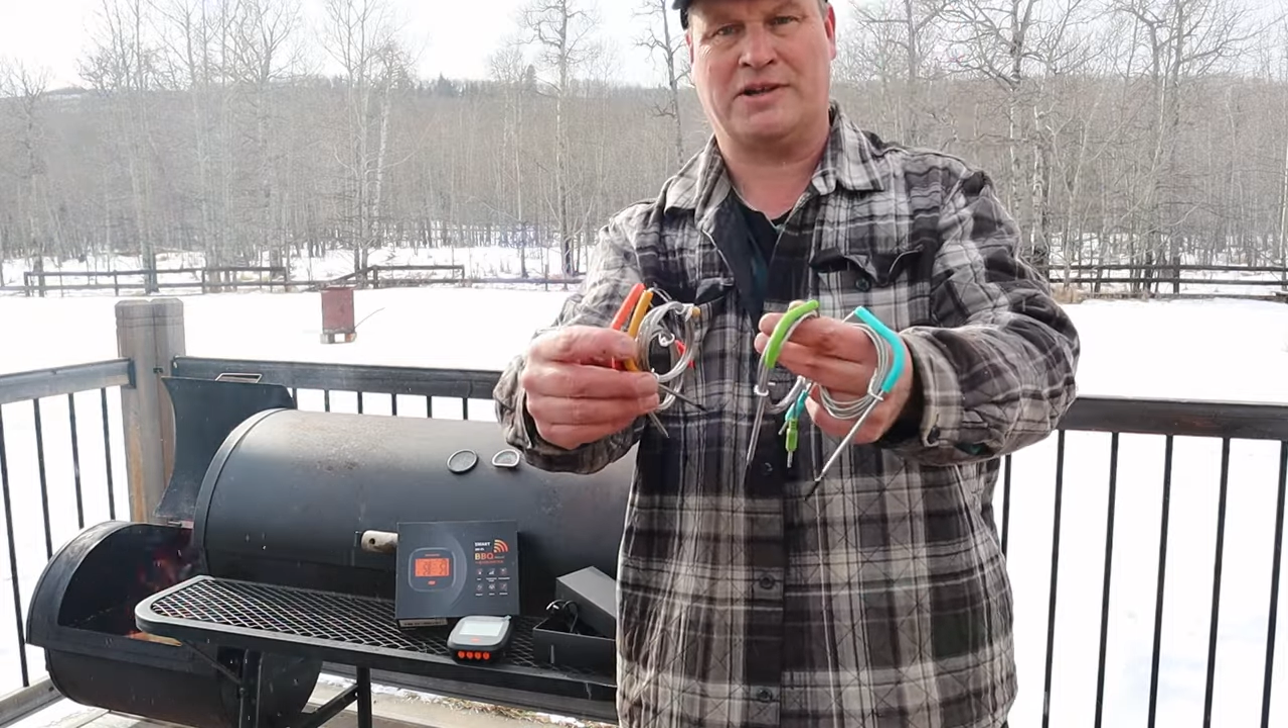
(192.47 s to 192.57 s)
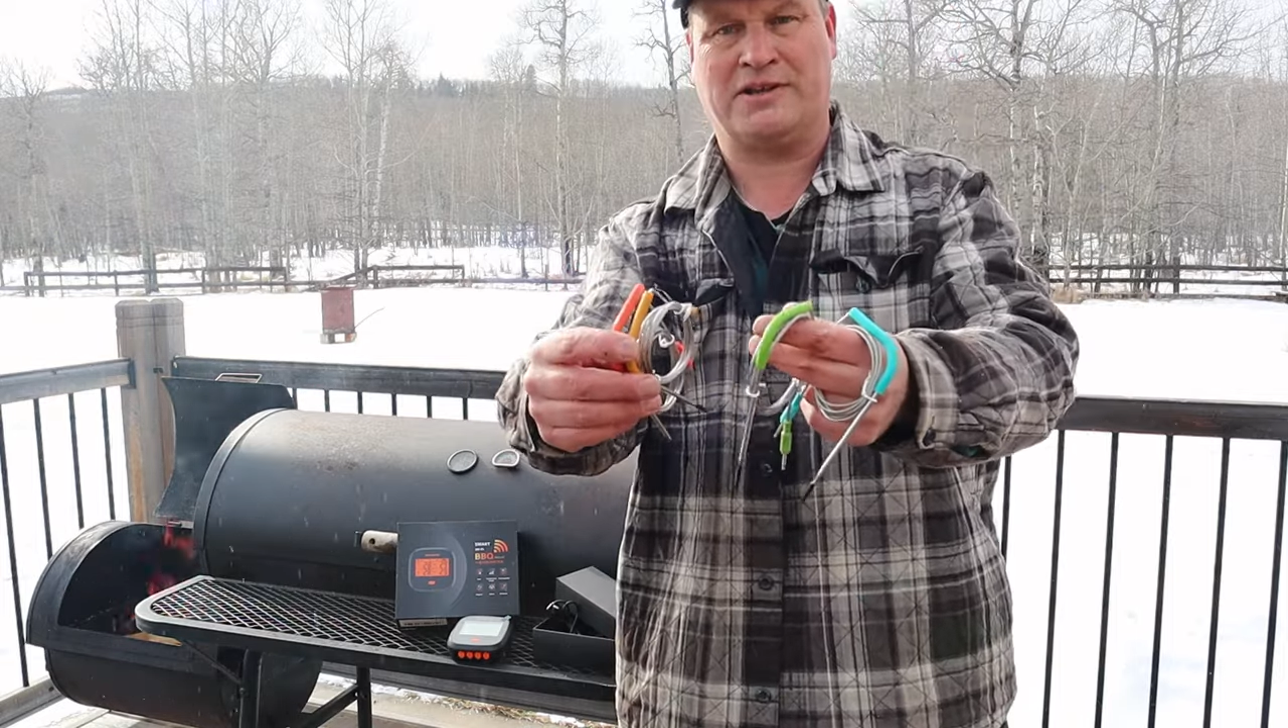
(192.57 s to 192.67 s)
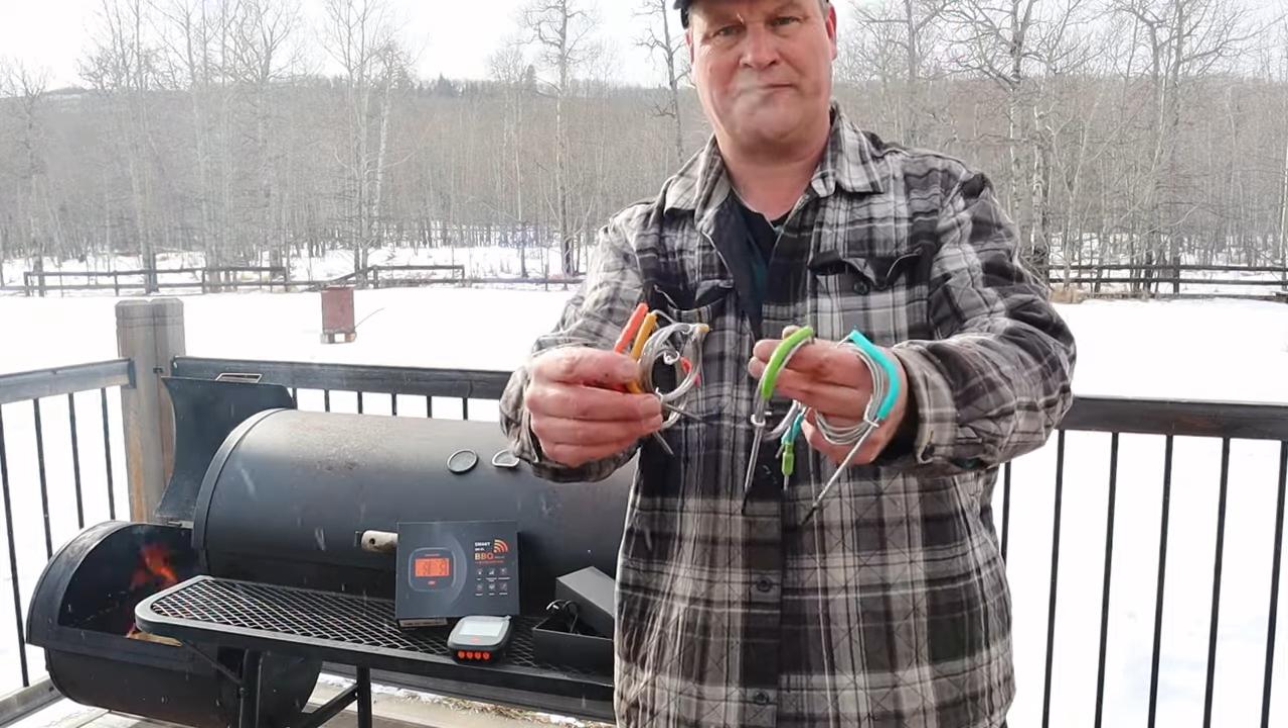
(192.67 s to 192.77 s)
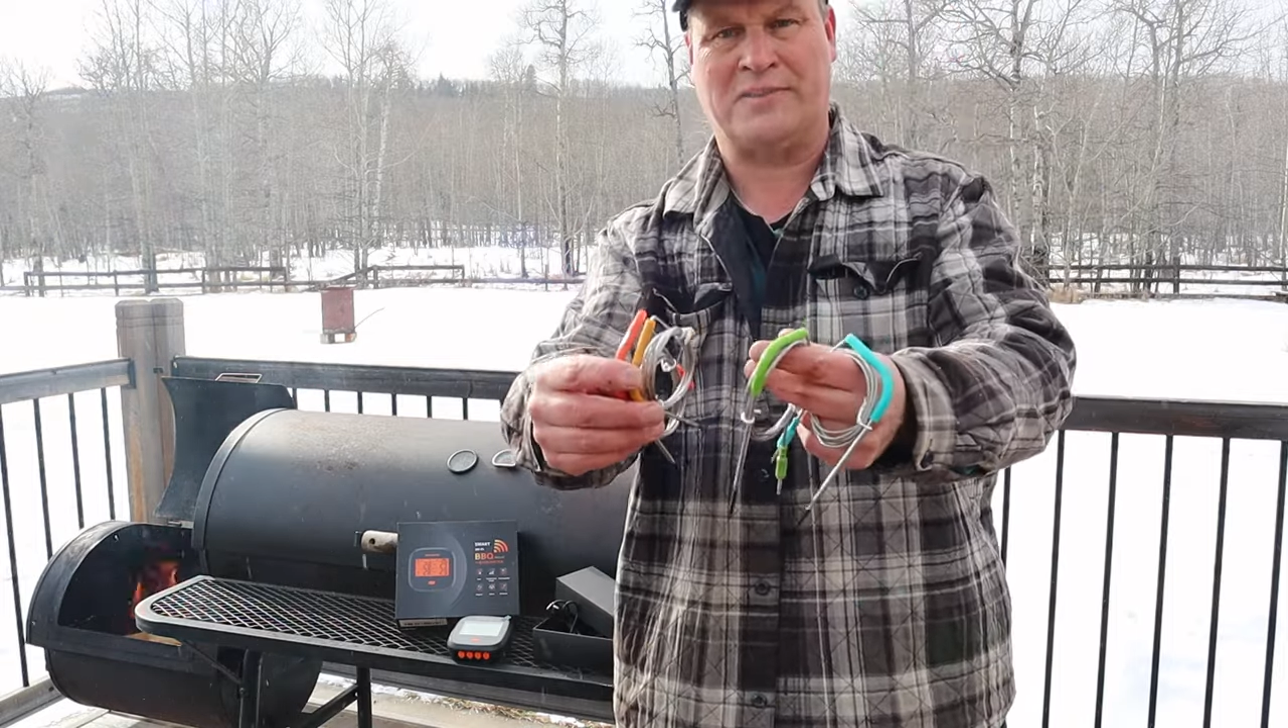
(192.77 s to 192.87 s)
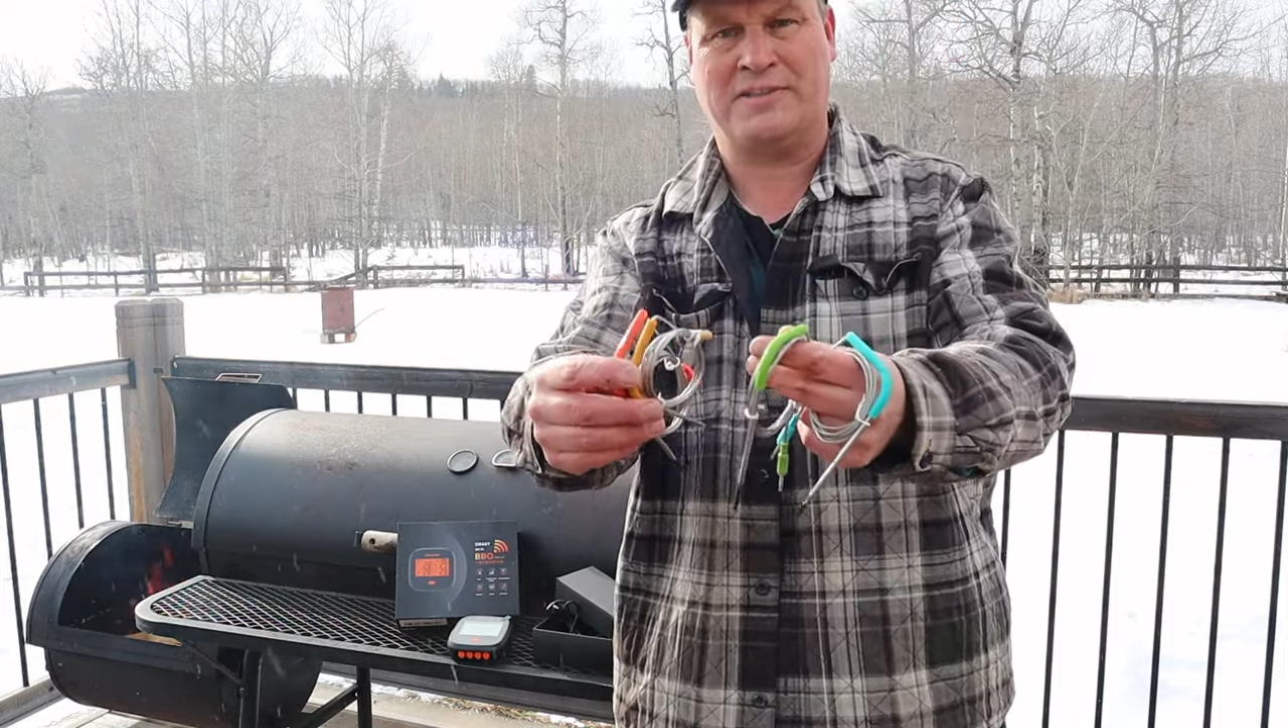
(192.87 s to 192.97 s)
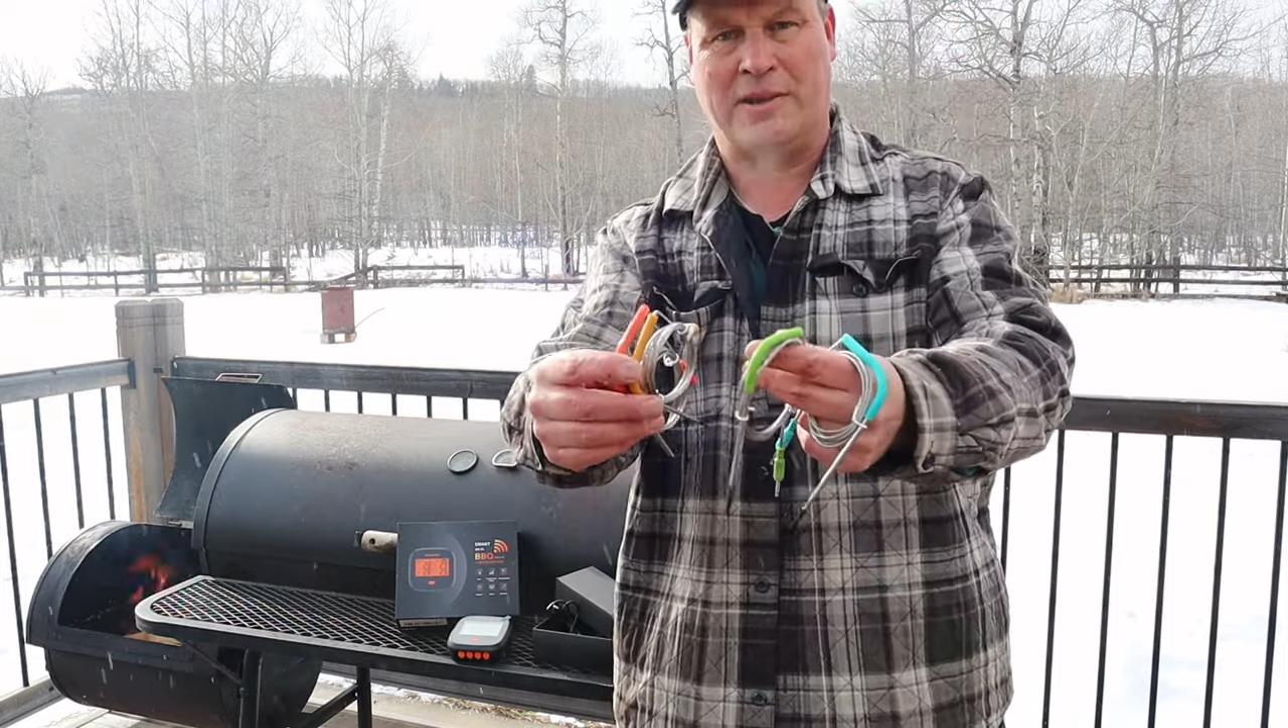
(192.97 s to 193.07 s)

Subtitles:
at different